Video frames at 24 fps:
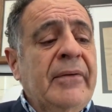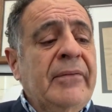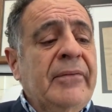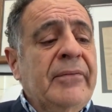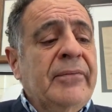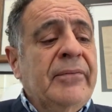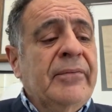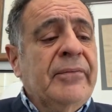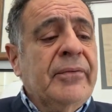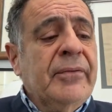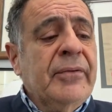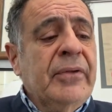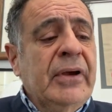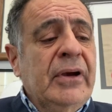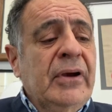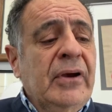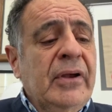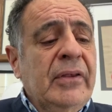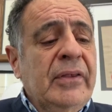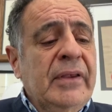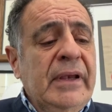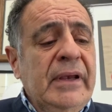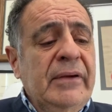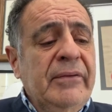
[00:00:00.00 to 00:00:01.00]
for
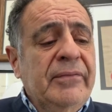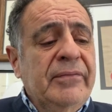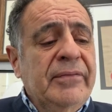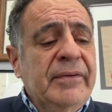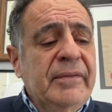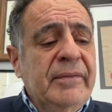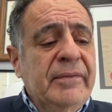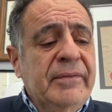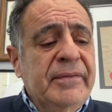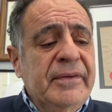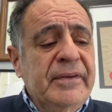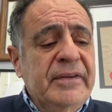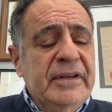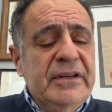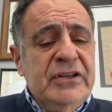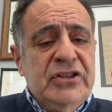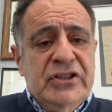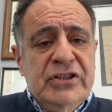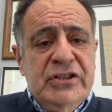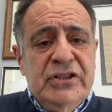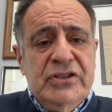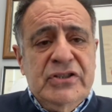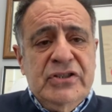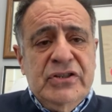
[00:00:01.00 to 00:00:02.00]
the
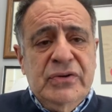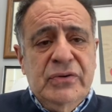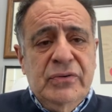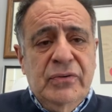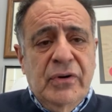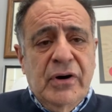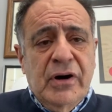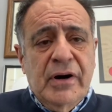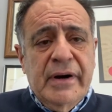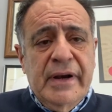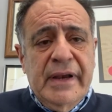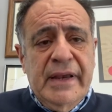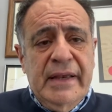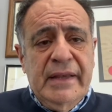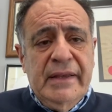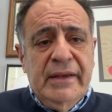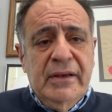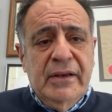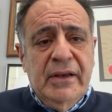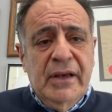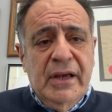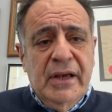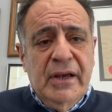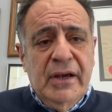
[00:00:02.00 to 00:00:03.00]
physicians who are in
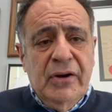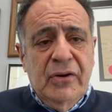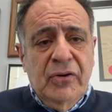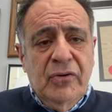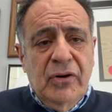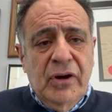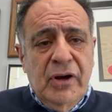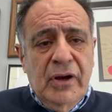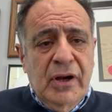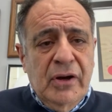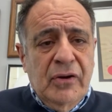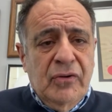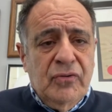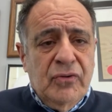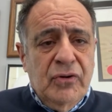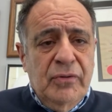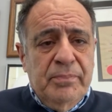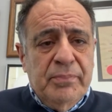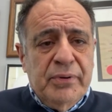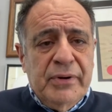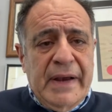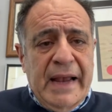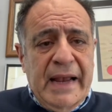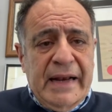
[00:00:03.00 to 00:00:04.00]
group
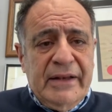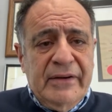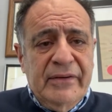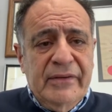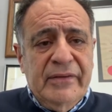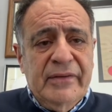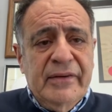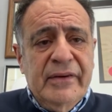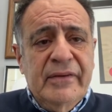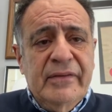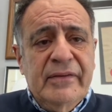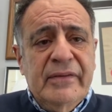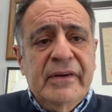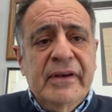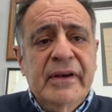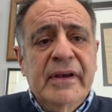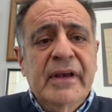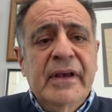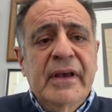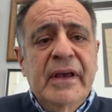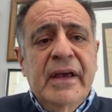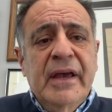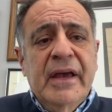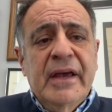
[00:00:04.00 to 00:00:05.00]
practices,
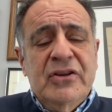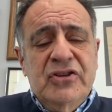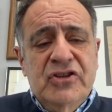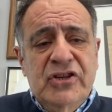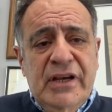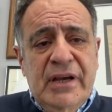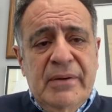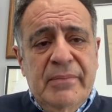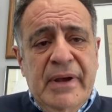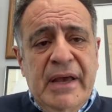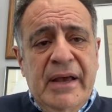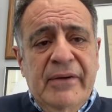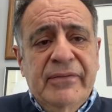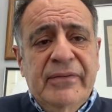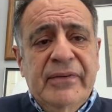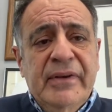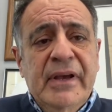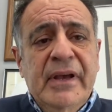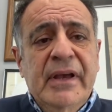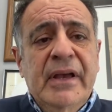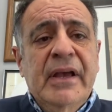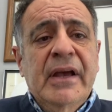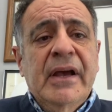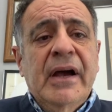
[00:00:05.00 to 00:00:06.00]
GMFs,
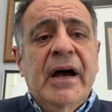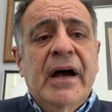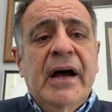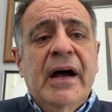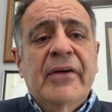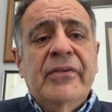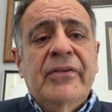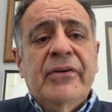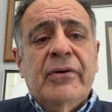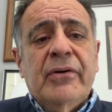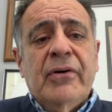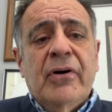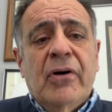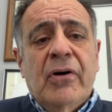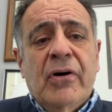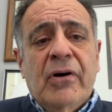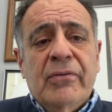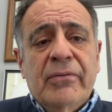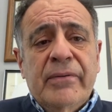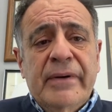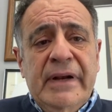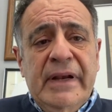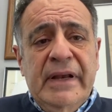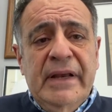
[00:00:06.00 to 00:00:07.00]
there are
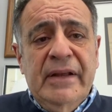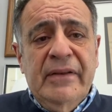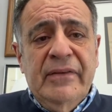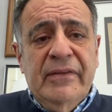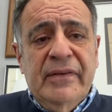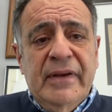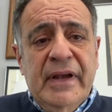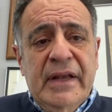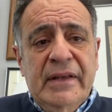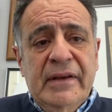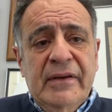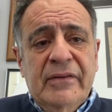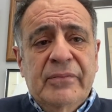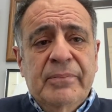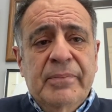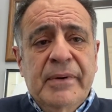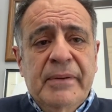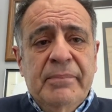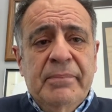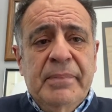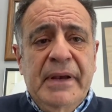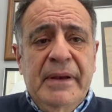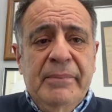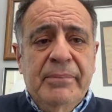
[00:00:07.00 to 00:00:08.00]
already incentives. But
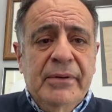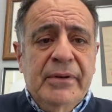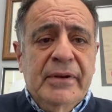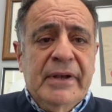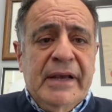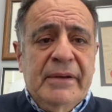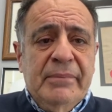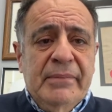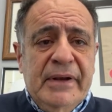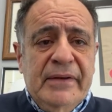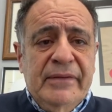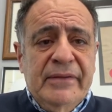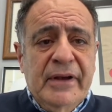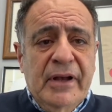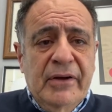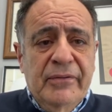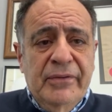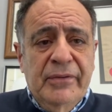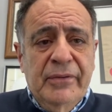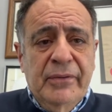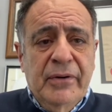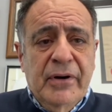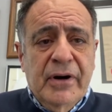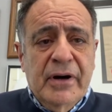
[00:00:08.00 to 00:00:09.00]
people like myself
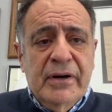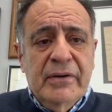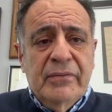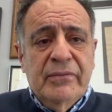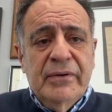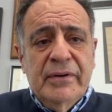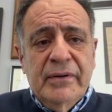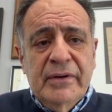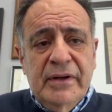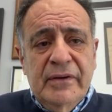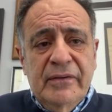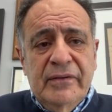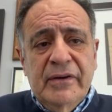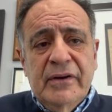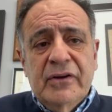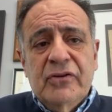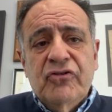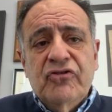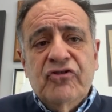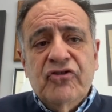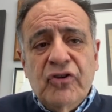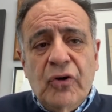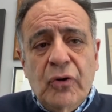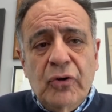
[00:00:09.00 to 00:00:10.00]
who are considered
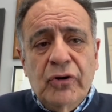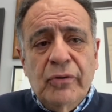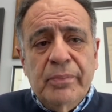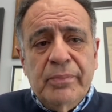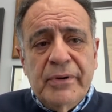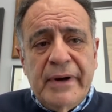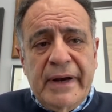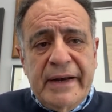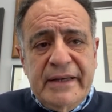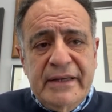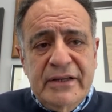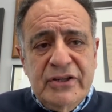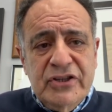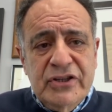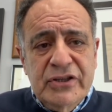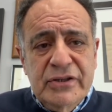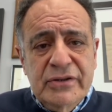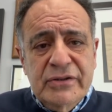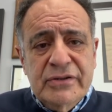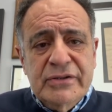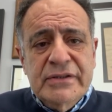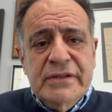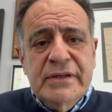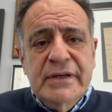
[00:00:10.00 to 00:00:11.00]
solo
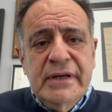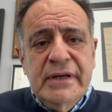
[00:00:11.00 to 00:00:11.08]
practitioners,